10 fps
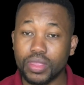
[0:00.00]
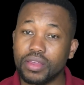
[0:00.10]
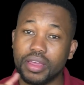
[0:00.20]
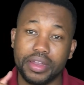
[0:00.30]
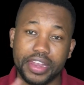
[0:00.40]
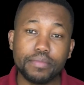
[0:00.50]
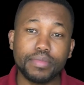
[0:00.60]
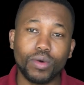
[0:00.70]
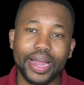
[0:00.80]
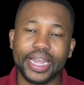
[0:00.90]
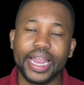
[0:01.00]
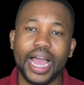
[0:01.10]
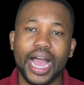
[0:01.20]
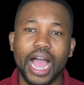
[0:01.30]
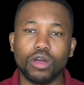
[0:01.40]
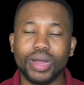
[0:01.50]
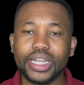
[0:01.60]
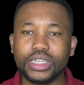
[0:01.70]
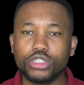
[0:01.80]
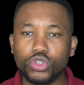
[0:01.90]
Number one, I want
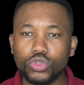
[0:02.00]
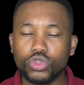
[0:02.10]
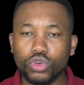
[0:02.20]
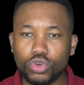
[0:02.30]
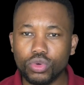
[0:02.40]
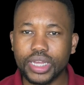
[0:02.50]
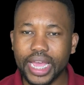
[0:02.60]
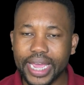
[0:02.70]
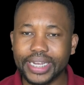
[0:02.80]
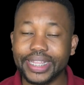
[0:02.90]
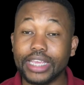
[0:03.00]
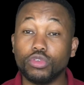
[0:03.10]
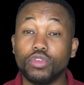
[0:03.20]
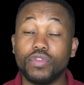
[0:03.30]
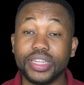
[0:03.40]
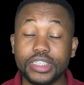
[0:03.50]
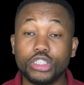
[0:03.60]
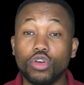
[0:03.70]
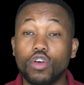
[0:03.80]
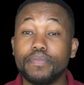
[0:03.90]
you to look at the University
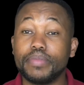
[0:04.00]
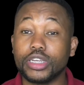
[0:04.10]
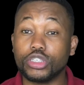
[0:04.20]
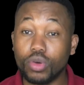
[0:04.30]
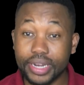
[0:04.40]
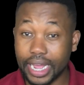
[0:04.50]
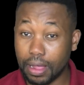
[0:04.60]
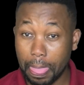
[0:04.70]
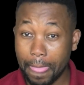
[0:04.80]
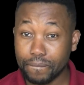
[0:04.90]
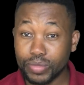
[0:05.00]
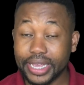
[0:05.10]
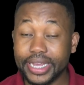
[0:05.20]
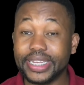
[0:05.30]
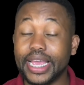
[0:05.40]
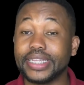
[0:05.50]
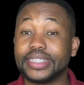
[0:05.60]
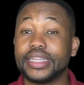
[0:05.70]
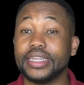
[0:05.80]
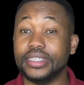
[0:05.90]
of Pretoria. It has
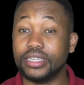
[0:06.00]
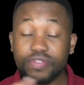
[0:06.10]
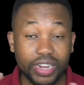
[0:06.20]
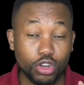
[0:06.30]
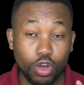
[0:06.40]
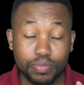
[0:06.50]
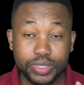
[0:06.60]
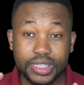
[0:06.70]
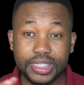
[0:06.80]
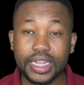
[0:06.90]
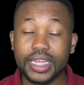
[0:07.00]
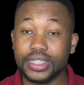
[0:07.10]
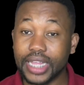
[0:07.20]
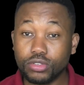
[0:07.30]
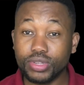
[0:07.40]
different options that you can